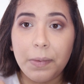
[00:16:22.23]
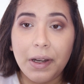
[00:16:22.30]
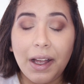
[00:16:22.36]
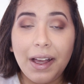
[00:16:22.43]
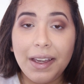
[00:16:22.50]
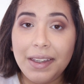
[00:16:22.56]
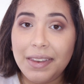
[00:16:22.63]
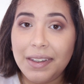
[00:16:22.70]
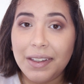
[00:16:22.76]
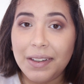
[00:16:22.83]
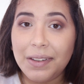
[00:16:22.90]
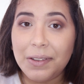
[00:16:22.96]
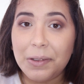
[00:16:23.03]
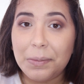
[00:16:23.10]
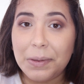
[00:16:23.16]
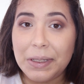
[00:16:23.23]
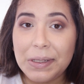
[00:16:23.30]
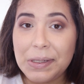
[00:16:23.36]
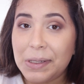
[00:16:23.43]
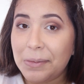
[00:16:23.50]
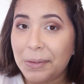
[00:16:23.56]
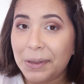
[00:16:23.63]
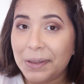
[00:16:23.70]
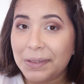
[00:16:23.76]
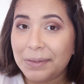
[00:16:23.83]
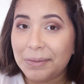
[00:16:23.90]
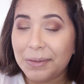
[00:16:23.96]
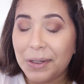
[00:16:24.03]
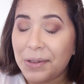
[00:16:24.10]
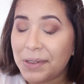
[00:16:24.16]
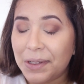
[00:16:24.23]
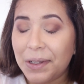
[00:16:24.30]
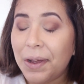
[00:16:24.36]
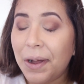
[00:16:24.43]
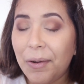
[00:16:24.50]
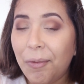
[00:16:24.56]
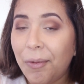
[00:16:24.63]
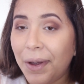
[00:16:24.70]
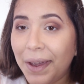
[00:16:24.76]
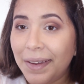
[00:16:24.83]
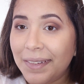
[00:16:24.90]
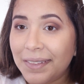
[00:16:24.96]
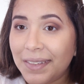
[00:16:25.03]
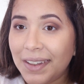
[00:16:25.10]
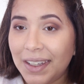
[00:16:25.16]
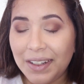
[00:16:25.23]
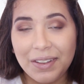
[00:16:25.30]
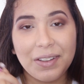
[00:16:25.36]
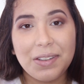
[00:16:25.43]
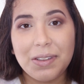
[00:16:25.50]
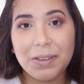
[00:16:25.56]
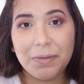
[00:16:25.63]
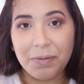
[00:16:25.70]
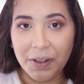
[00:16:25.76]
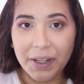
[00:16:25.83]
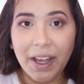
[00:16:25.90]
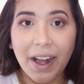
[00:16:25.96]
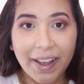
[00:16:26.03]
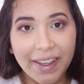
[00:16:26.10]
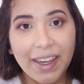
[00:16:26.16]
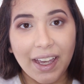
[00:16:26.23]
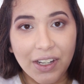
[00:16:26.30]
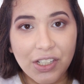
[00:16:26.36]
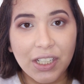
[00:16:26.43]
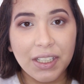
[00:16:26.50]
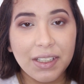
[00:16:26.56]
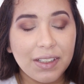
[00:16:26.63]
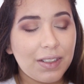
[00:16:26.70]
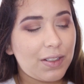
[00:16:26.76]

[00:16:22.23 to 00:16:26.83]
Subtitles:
But I think a little bit of shimmer goes a long way and it looks very eye-catching.